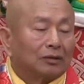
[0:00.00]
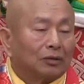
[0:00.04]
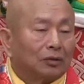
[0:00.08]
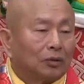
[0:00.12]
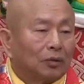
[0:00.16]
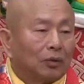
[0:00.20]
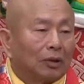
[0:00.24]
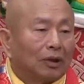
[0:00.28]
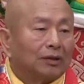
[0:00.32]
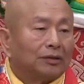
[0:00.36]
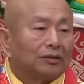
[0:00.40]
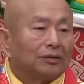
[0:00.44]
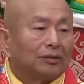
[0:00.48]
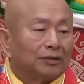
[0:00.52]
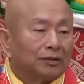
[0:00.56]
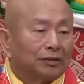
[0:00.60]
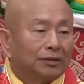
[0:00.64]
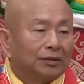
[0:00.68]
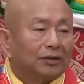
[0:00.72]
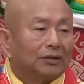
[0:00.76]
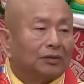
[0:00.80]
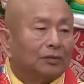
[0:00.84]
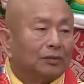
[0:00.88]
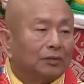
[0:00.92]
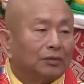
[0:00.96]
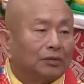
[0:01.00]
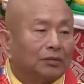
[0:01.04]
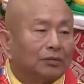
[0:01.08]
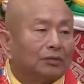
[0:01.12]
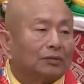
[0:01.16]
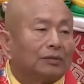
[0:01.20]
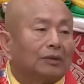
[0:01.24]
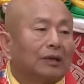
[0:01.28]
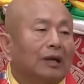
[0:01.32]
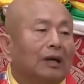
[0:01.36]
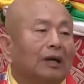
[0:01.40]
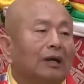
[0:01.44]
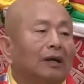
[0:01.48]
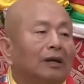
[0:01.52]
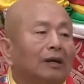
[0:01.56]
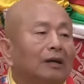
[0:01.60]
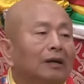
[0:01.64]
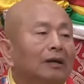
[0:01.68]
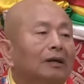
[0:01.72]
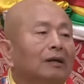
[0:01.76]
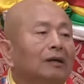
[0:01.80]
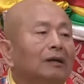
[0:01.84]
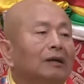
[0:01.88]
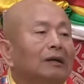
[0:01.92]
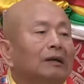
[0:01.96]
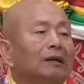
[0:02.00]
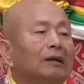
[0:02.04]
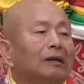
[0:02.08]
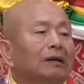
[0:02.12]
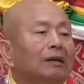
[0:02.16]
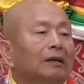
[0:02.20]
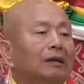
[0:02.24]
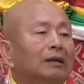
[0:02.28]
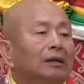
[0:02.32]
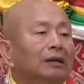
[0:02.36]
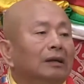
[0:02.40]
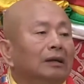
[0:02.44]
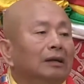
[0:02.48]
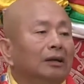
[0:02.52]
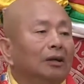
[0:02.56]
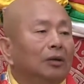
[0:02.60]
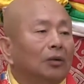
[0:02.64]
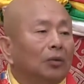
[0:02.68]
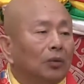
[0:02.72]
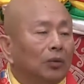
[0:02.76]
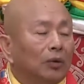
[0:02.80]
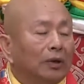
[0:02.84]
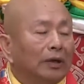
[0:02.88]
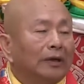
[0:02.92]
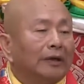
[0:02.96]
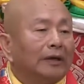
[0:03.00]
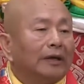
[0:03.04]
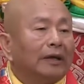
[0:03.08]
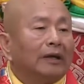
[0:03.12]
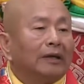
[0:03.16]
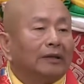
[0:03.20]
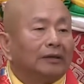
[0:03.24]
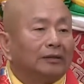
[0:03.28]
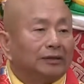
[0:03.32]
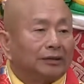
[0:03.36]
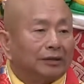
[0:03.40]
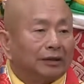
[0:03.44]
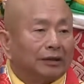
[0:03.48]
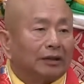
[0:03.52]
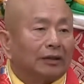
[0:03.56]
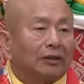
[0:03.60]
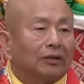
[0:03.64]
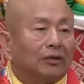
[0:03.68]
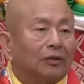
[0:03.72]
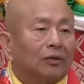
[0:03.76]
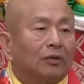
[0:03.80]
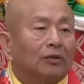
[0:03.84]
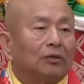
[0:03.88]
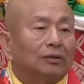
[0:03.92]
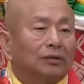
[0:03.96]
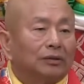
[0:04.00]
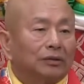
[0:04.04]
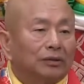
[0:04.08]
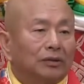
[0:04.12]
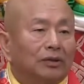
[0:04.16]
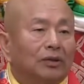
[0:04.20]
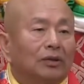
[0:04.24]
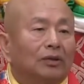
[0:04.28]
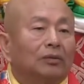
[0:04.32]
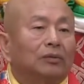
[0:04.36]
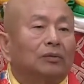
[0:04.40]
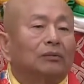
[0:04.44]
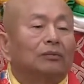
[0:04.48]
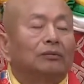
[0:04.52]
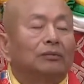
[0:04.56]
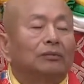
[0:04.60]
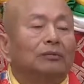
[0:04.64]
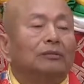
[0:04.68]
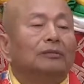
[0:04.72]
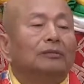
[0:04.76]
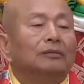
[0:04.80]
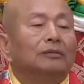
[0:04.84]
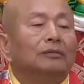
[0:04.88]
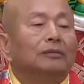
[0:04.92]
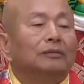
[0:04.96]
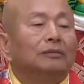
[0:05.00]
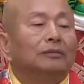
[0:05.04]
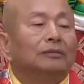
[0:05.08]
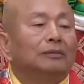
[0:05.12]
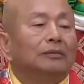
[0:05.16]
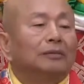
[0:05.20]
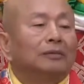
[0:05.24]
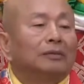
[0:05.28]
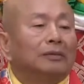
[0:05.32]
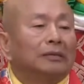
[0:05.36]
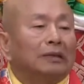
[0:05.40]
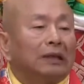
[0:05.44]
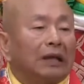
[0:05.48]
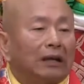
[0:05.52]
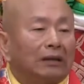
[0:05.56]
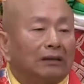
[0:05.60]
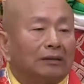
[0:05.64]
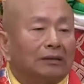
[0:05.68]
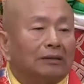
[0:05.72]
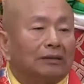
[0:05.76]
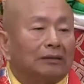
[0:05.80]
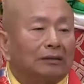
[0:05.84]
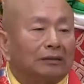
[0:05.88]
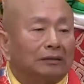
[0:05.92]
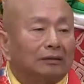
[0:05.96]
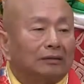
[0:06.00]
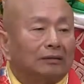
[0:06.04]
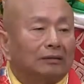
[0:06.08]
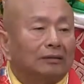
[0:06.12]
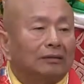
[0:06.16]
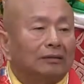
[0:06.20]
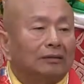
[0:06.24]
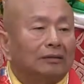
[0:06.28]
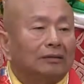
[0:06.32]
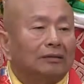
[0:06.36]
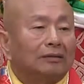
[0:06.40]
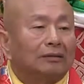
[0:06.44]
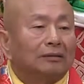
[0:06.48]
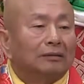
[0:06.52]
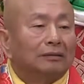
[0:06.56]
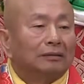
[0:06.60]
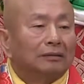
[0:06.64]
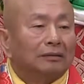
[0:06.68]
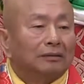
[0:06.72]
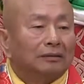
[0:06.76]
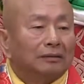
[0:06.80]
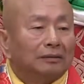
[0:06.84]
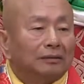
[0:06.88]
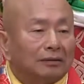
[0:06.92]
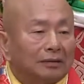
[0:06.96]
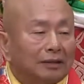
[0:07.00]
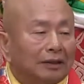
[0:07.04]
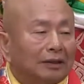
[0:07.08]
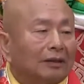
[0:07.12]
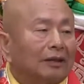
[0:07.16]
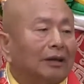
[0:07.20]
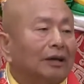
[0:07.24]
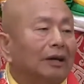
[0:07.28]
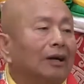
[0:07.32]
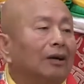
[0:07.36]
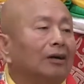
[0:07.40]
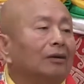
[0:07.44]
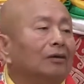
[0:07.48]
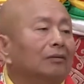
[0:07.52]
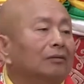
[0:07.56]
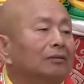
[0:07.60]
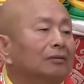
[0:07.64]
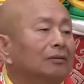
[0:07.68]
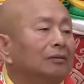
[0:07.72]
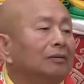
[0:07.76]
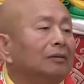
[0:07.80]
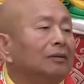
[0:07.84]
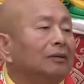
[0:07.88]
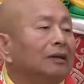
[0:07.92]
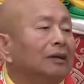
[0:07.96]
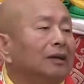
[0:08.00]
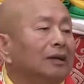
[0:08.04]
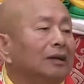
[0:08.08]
Many people do not know who Pu Guang Gong De San Wang Fo is, and that's Kuan Yin Bodhisattva's